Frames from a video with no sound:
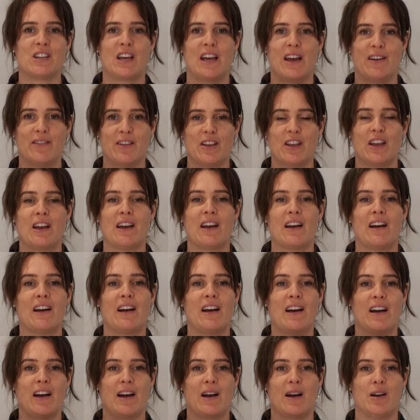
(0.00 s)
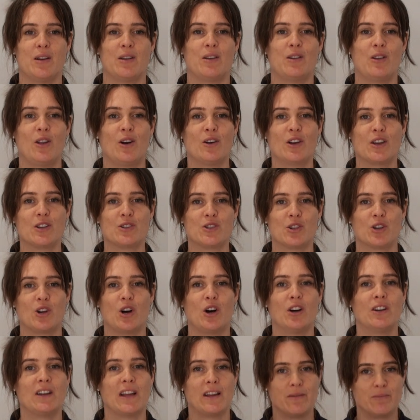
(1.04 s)
So having a longing to
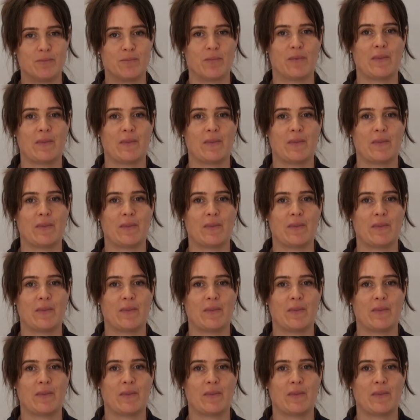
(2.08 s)
God,